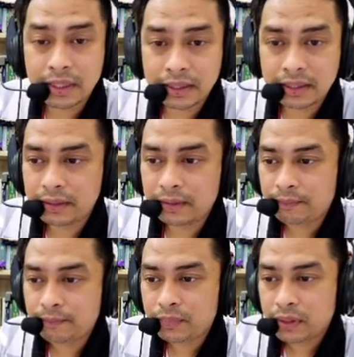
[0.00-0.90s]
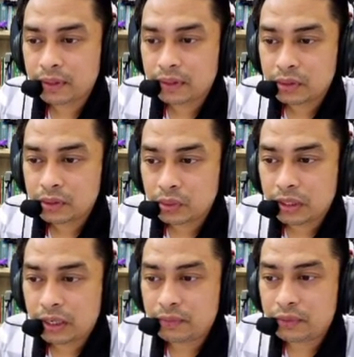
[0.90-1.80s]
time setting.
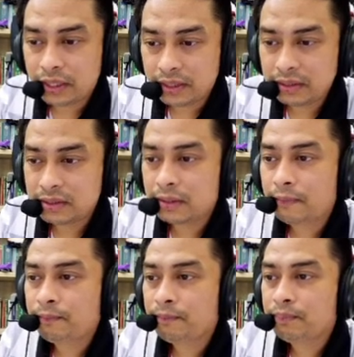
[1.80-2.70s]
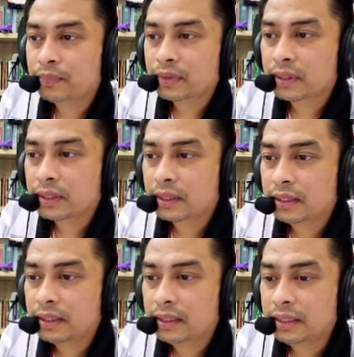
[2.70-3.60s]
So you have to change
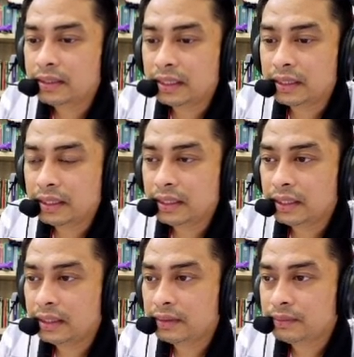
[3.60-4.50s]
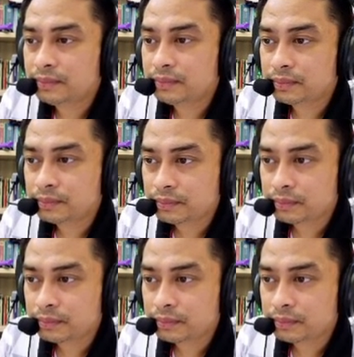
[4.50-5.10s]
the setting here